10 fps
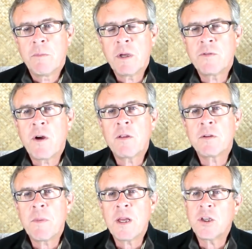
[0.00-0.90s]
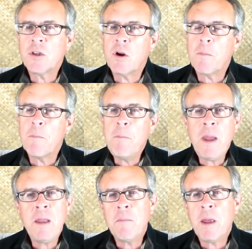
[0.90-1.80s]
My Father's mansion, there are
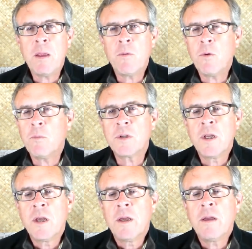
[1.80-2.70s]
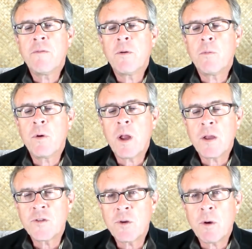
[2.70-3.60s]
many, many rooms. If it were
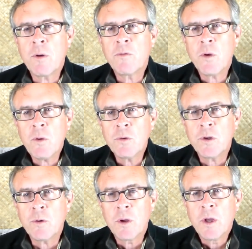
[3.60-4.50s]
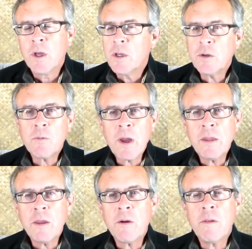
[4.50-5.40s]
not so, I would have told you. So
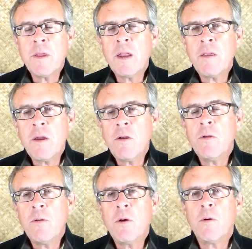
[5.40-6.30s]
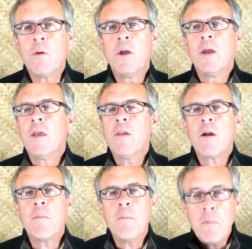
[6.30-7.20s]
right there and then and there, you know,
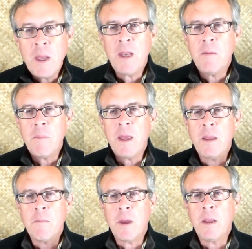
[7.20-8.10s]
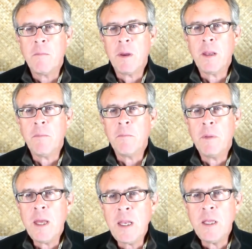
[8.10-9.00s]
there are many, many, many, many,
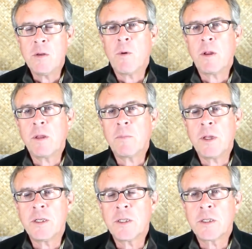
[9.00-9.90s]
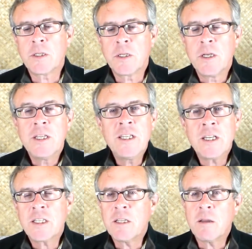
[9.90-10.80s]
many dwelling places
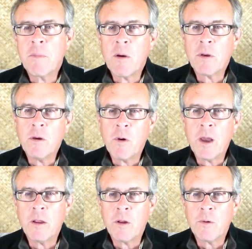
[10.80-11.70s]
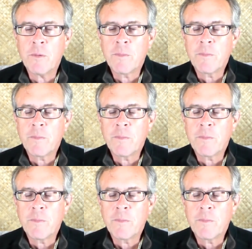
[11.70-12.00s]
just in the Milky Way alone.